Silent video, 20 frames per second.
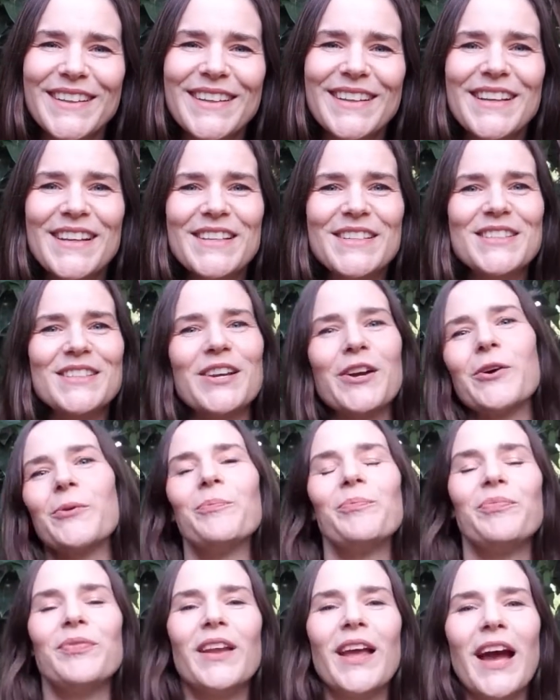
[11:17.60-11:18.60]
So
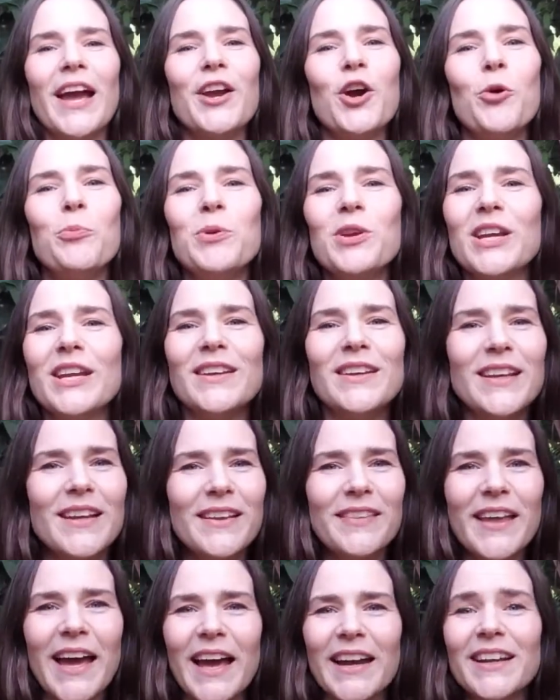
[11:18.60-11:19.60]
I hope you can dig
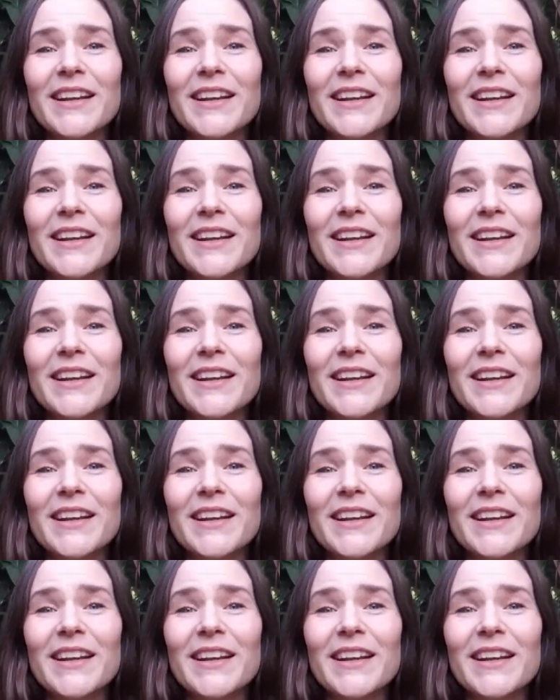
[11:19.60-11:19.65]
that.